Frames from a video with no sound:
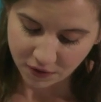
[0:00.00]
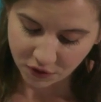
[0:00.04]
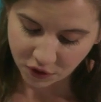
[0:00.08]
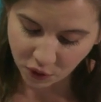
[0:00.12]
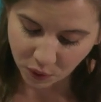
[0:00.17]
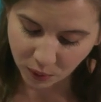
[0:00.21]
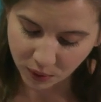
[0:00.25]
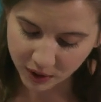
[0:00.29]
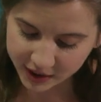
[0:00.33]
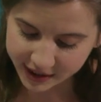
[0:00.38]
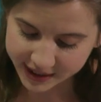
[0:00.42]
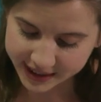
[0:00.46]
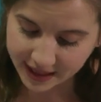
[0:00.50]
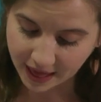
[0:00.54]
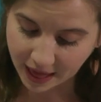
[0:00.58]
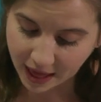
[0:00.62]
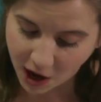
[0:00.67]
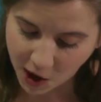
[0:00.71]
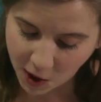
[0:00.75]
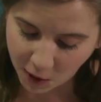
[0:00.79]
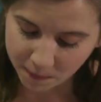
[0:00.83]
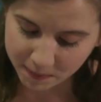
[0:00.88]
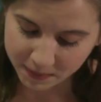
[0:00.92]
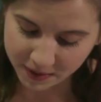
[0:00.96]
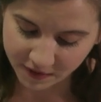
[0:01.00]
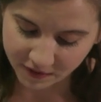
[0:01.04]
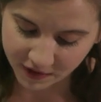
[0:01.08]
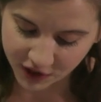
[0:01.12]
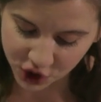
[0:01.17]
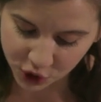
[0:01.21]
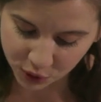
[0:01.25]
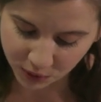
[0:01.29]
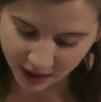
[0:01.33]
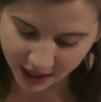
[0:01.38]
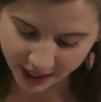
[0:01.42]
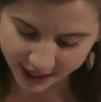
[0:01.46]
The words that helped me
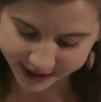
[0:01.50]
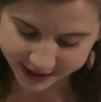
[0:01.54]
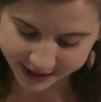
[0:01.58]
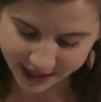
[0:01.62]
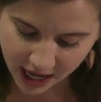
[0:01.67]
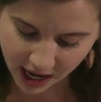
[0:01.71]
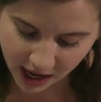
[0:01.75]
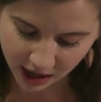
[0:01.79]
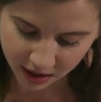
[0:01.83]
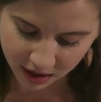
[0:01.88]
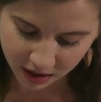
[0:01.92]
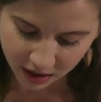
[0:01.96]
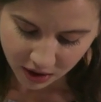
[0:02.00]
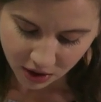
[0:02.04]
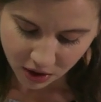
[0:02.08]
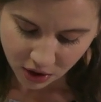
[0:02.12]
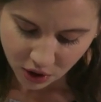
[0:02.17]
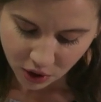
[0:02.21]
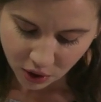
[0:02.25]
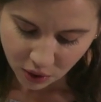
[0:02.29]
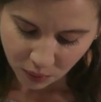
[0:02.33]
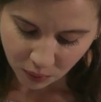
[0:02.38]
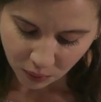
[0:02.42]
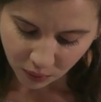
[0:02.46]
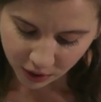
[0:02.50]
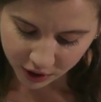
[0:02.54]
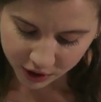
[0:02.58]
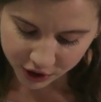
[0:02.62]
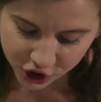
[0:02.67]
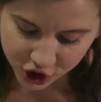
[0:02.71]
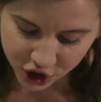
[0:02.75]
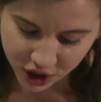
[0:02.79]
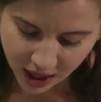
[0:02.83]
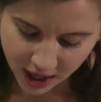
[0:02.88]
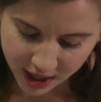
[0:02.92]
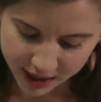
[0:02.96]
visualize that were
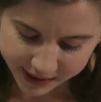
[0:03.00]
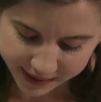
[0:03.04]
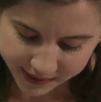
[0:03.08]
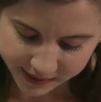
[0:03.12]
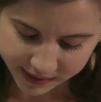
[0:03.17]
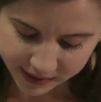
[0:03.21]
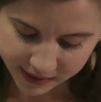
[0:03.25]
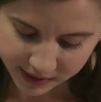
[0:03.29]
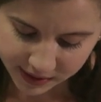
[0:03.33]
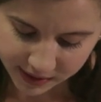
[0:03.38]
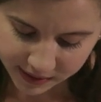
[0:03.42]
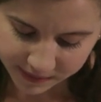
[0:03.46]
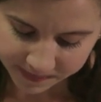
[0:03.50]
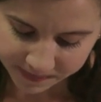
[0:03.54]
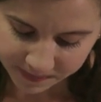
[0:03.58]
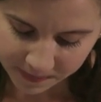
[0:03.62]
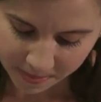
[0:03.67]
just,